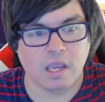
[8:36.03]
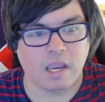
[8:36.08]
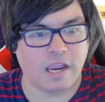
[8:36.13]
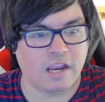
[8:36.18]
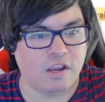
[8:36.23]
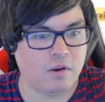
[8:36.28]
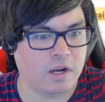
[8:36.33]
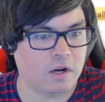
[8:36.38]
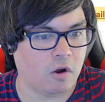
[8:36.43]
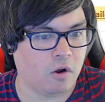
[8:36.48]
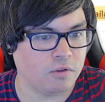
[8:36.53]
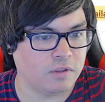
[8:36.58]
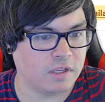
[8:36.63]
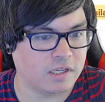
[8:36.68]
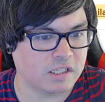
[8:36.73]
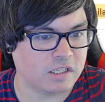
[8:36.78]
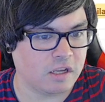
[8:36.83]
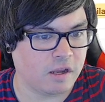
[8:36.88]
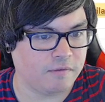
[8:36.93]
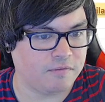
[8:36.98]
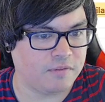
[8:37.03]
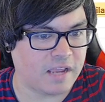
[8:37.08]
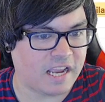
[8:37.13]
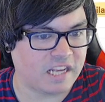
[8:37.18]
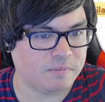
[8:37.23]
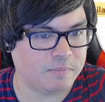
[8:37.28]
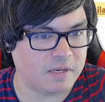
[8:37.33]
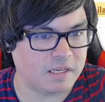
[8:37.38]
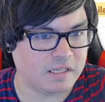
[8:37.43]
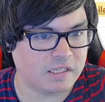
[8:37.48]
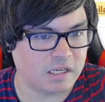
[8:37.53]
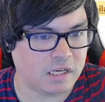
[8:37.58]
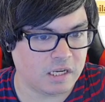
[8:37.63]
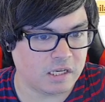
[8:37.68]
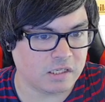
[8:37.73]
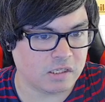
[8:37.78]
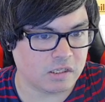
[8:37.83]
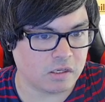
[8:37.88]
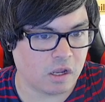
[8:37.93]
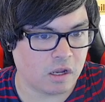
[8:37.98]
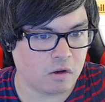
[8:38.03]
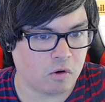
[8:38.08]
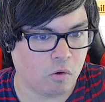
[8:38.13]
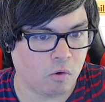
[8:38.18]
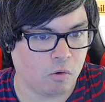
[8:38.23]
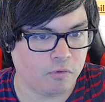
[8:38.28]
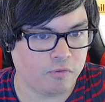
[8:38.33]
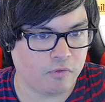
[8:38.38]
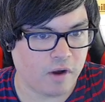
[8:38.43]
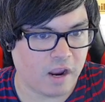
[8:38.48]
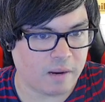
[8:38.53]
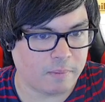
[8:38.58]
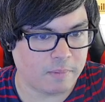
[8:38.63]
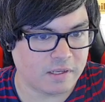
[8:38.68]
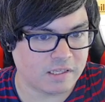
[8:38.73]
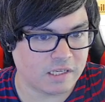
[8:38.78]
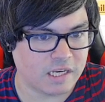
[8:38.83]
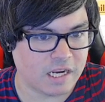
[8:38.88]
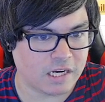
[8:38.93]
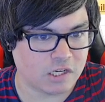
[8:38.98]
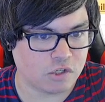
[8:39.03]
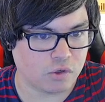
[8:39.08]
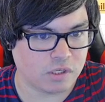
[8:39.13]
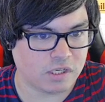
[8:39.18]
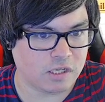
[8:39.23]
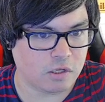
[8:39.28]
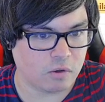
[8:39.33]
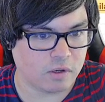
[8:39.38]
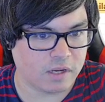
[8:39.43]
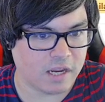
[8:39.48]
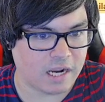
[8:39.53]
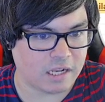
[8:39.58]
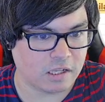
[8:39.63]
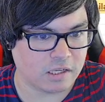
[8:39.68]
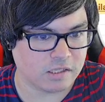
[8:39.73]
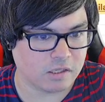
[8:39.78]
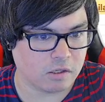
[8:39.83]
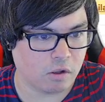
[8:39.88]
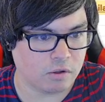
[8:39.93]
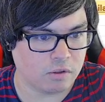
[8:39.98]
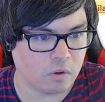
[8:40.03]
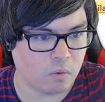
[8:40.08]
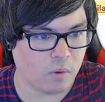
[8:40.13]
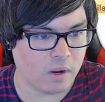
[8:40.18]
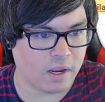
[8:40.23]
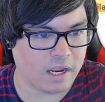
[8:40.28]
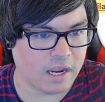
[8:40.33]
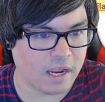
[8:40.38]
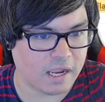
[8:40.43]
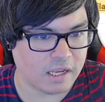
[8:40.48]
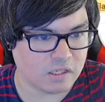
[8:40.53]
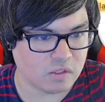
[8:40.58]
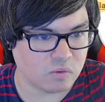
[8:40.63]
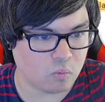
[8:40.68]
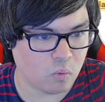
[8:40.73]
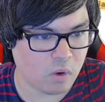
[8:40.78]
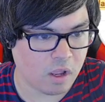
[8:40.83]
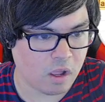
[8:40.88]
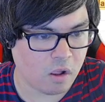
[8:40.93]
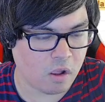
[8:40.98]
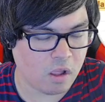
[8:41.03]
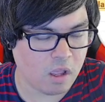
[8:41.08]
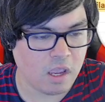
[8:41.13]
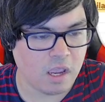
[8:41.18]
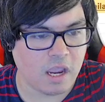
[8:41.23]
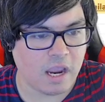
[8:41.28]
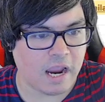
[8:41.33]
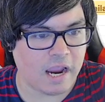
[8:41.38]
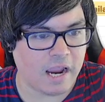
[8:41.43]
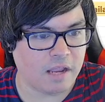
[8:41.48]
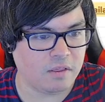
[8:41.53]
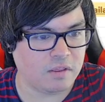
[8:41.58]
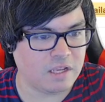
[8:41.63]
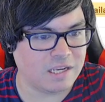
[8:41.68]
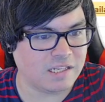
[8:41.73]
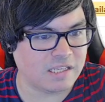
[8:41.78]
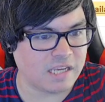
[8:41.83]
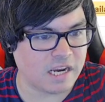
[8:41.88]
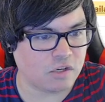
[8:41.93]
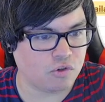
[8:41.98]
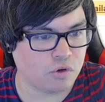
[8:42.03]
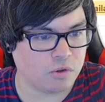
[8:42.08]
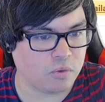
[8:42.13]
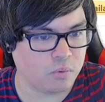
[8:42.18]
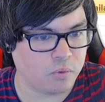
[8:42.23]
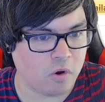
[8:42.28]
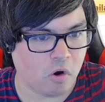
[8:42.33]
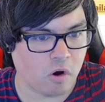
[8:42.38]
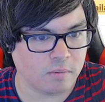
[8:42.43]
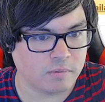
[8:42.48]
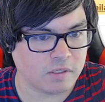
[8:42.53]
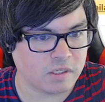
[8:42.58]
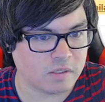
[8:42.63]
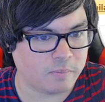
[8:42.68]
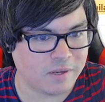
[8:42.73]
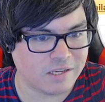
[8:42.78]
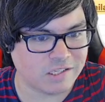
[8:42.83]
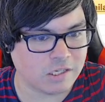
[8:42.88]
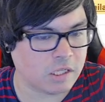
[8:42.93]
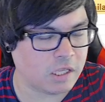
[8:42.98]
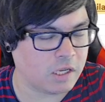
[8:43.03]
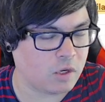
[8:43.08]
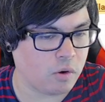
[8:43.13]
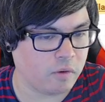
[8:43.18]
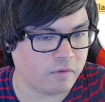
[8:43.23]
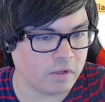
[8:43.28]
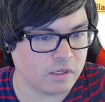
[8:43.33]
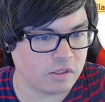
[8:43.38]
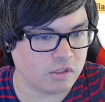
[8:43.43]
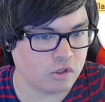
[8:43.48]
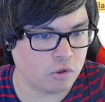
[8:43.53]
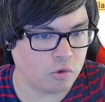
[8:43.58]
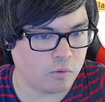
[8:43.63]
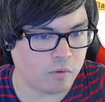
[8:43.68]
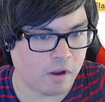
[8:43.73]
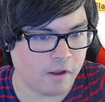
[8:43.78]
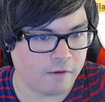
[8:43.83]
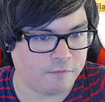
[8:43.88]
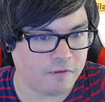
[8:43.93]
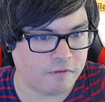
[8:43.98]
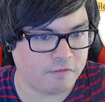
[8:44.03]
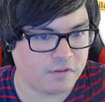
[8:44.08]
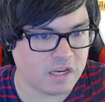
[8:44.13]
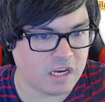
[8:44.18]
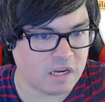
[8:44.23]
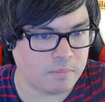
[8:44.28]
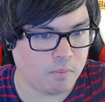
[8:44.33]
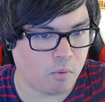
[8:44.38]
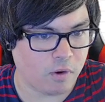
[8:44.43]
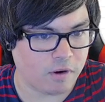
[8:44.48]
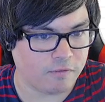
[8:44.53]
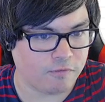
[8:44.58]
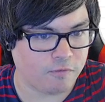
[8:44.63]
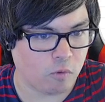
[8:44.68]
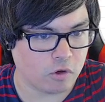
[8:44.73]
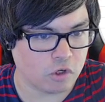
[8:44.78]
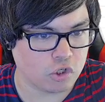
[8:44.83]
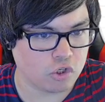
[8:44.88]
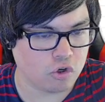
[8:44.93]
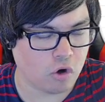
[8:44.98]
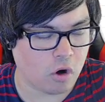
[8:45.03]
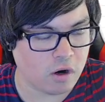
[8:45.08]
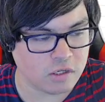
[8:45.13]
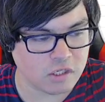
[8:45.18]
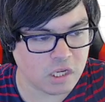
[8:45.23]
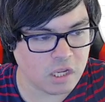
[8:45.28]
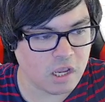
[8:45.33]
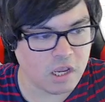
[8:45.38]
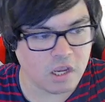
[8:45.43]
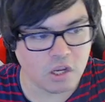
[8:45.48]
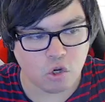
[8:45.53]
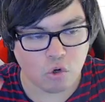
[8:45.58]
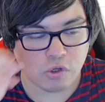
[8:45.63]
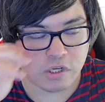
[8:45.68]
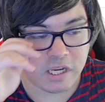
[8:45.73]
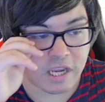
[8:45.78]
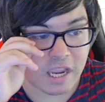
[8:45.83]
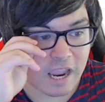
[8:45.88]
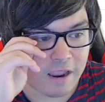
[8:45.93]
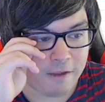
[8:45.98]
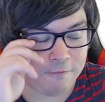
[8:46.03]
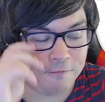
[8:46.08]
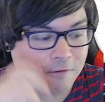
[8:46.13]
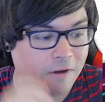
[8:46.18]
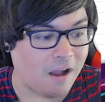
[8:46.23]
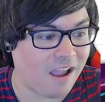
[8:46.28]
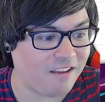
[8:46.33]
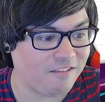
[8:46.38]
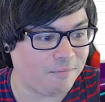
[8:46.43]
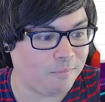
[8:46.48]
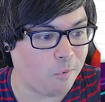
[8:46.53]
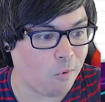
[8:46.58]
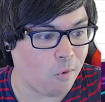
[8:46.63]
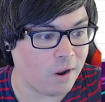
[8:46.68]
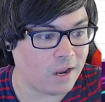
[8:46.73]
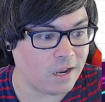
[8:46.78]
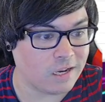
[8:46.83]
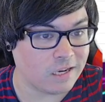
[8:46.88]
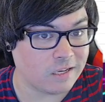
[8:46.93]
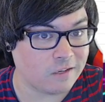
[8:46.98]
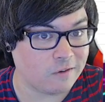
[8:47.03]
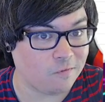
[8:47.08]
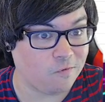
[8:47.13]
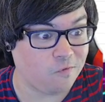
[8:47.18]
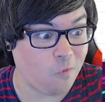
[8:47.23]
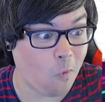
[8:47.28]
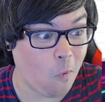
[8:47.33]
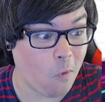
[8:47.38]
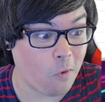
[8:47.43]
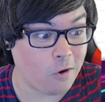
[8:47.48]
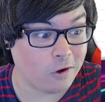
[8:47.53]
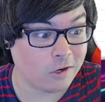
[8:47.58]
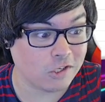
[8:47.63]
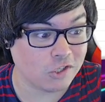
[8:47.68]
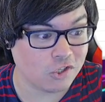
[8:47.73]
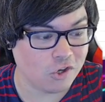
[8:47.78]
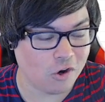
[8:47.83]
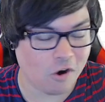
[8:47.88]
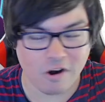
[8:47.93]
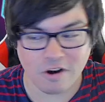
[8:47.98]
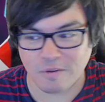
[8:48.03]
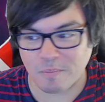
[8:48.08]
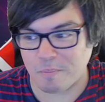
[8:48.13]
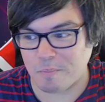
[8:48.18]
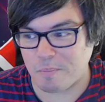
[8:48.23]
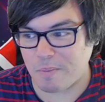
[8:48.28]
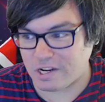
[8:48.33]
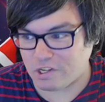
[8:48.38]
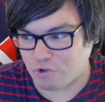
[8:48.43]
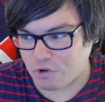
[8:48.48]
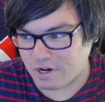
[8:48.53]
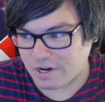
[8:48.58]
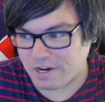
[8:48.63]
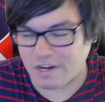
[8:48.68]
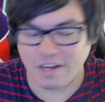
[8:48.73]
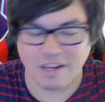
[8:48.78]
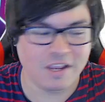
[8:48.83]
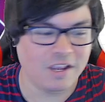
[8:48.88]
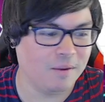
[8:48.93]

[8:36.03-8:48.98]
And you get all this stuff, the SBCs, uh, gold gold fragments and extra teal catalyst along the way as well. And these extra three orbs is basically equivalent to uh, 15.4 shards using a 5.4 shard metric.